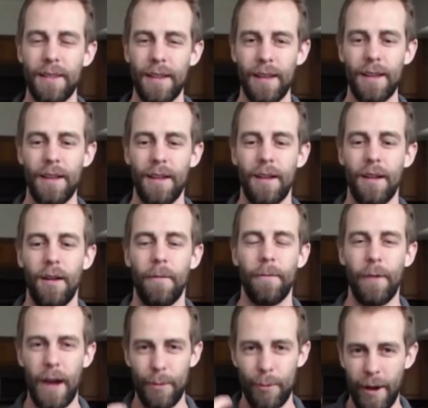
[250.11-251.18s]
They
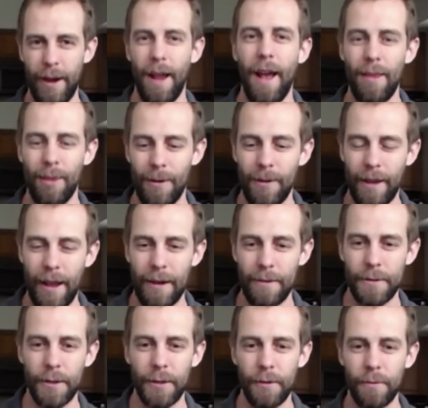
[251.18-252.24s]
vibrate long
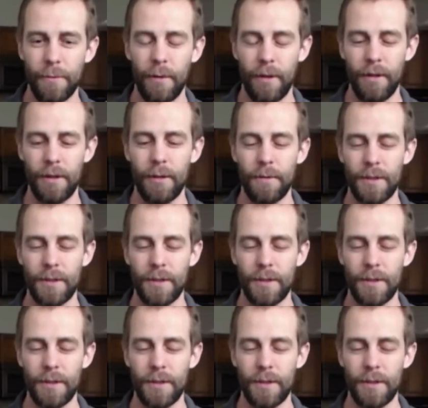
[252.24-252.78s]
after you've